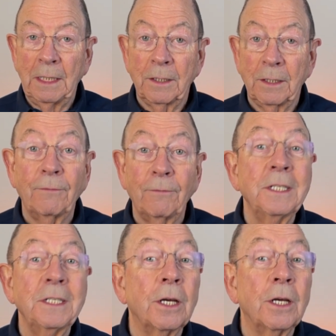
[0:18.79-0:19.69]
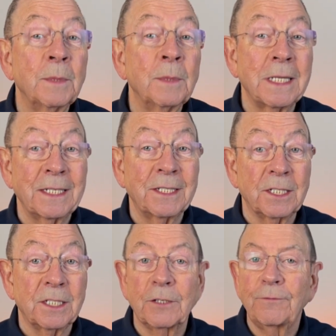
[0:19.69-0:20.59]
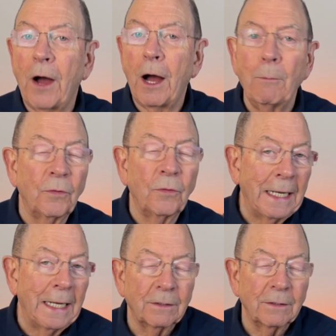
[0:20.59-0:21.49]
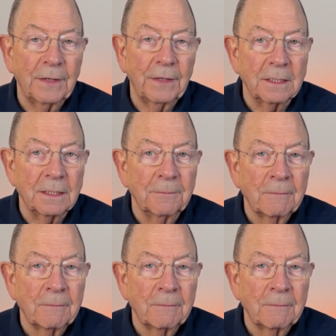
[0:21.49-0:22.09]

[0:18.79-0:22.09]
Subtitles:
that often determines our success far more than any other factor.